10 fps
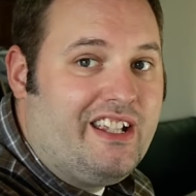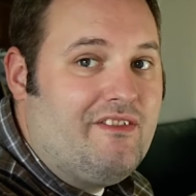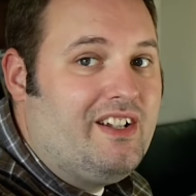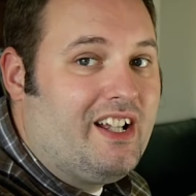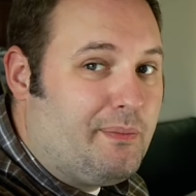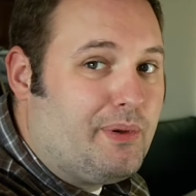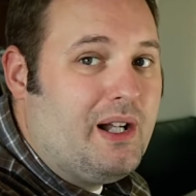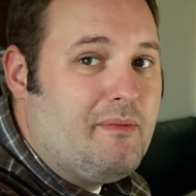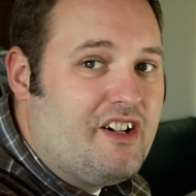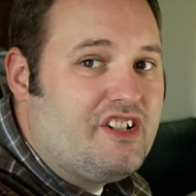giving us
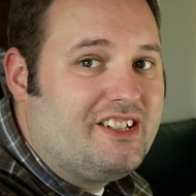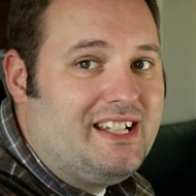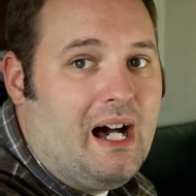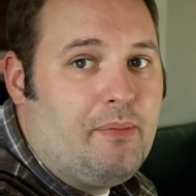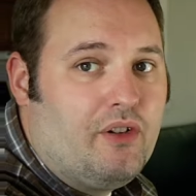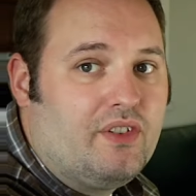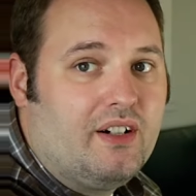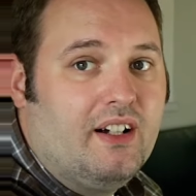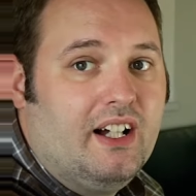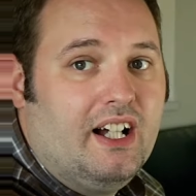pretty much a
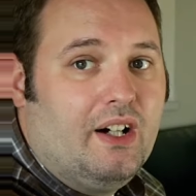stopover